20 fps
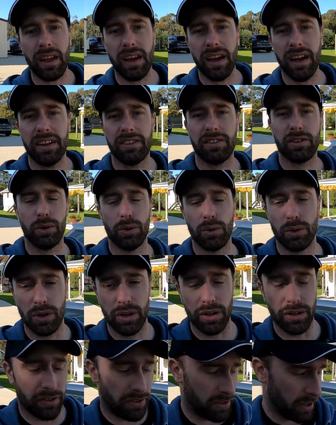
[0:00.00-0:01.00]
It's all
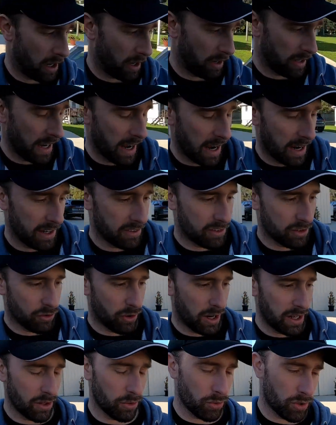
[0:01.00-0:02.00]
good. So yeah, it's a
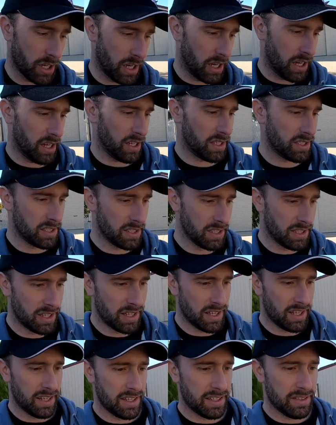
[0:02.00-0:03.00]
great little car.
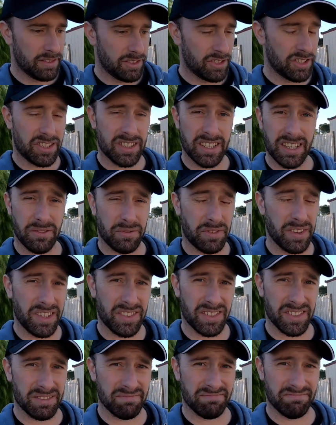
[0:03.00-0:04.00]
Just need to
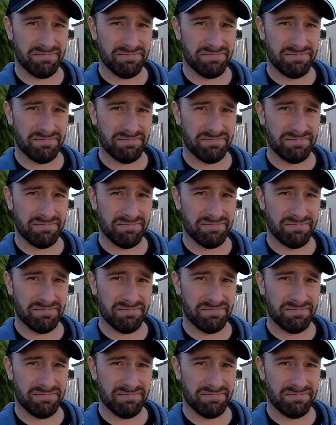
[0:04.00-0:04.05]
fix it.